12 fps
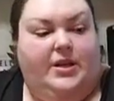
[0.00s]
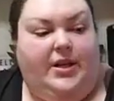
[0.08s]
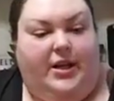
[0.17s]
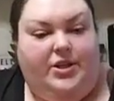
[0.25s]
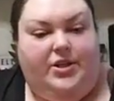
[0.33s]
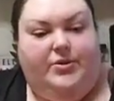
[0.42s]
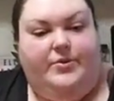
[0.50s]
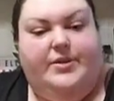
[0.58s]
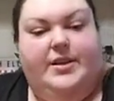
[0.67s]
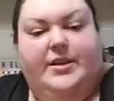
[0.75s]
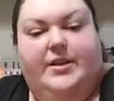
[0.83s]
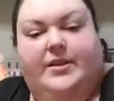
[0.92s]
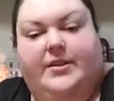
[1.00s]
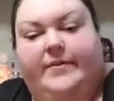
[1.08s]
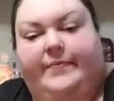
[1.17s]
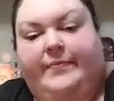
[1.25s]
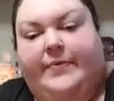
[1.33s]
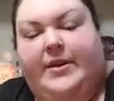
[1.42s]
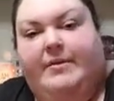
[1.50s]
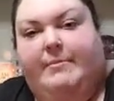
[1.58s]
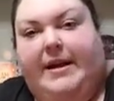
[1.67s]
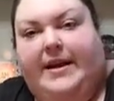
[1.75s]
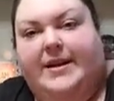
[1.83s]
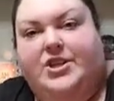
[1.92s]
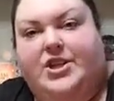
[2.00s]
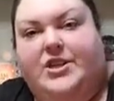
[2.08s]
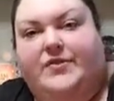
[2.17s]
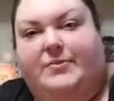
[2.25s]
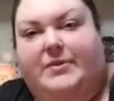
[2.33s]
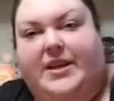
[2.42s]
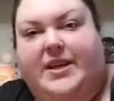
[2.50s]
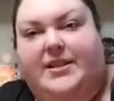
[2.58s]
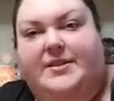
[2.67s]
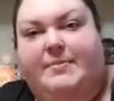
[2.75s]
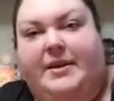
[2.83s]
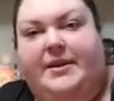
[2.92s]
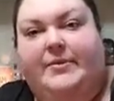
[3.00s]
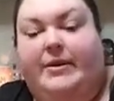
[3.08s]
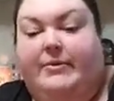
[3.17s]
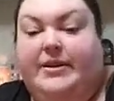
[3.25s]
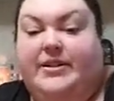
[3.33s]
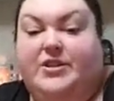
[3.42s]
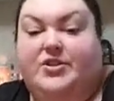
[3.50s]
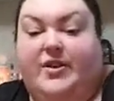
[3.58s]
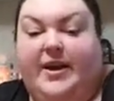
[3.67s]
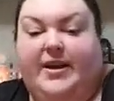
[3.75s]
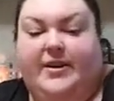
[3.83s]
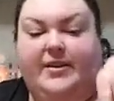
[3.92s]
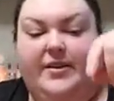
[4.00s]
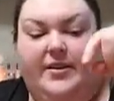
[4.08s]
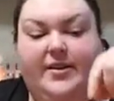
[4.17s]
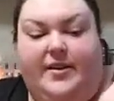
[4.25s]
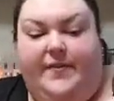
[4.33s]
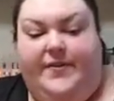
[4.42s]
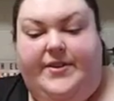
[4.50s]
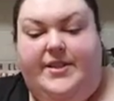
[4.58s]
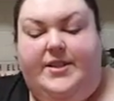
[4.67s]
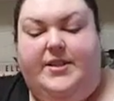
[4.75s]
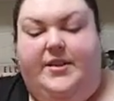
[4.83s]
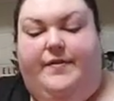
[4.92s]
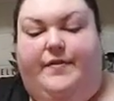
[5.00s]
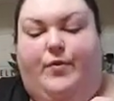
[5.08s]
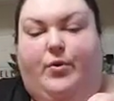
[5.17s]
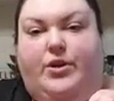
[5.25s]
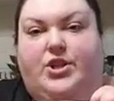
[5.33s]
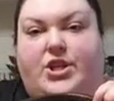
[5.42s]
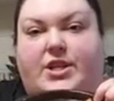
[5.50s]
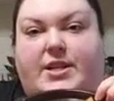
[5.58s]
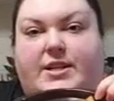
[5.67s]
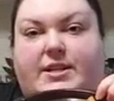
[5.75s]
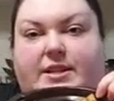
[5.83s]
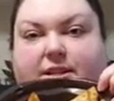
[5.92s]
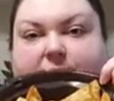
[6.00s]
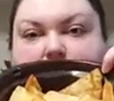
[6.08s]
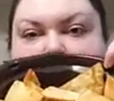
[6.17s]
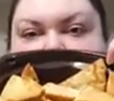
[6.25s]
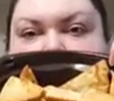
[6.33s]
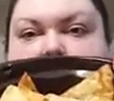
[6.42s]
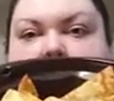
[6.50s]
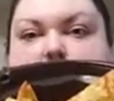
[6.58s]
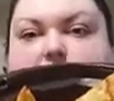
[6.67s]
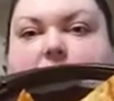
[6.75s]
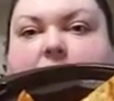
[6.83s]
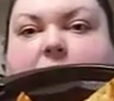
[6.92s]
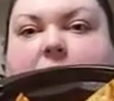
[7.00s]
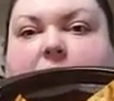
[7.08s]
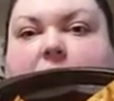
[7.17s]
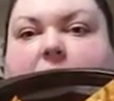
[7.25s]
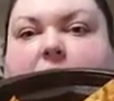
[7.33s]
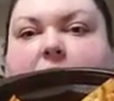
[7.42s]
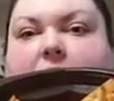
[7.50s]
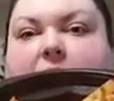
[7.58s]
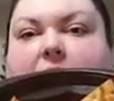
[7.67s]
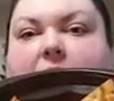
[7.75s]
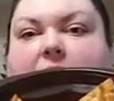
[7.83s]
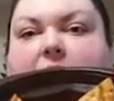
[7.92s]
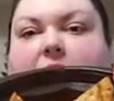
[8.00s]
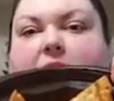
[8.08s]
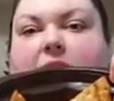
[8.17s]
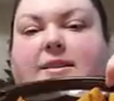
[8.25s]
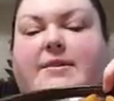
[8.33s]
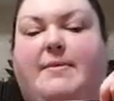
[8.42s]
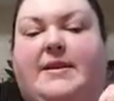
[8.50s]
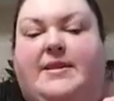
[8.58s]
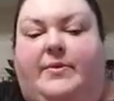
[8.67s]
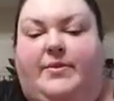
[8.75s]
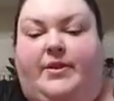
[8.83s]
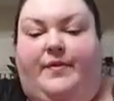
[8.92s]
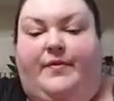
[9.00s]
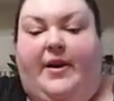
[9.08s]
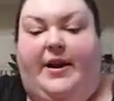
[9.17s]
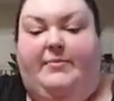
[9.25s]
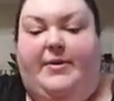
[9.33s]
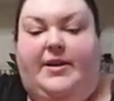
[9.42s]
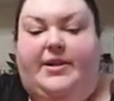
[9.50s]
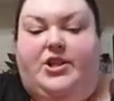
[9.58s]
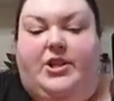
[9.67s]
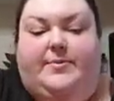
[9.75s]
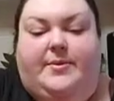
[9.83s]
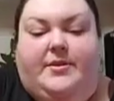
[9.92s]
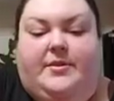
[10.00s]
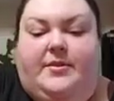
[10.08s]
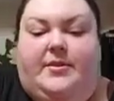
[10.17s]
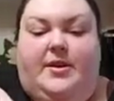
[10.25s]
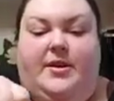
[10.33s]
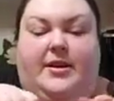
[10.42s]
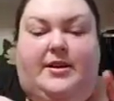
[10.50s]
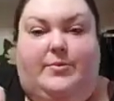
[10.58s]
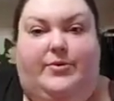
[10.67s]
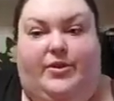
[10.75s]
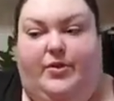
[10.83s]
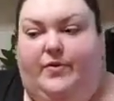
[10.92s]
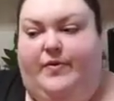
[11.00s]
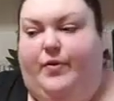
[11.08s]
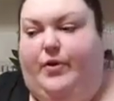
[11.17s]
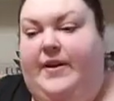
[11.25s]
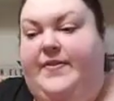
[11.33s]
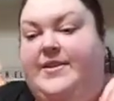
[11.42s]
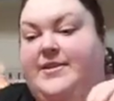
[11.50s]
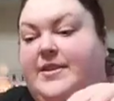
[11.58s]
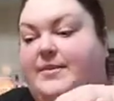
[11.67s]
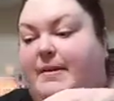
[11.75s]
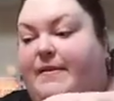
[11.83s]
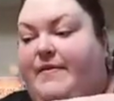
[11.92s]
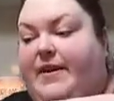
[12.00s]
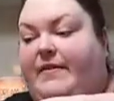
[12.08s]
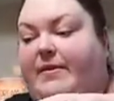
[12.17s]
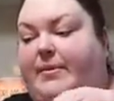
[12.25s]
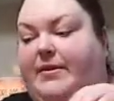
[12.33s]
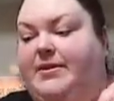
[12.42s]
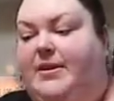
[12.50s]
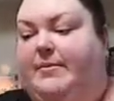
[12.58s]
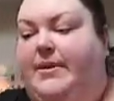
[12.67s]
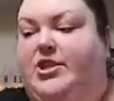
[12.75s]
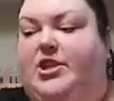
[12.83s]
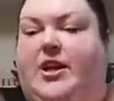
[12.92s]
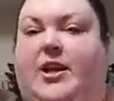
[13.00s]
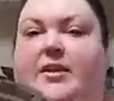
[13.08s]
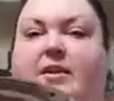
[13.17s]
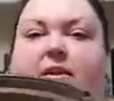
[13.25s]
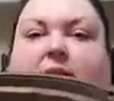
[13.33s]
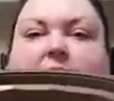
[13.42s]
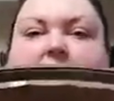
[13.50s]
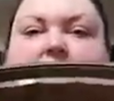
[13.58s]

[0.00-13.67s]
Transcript: nachos, mac and cheese from the kids menu. I wanted to try it. This is the 4 cheese spinach dip. Oh, it's amazing with the fried pita chips. That's what they're known for. And this is my favorite, balsamic chicken.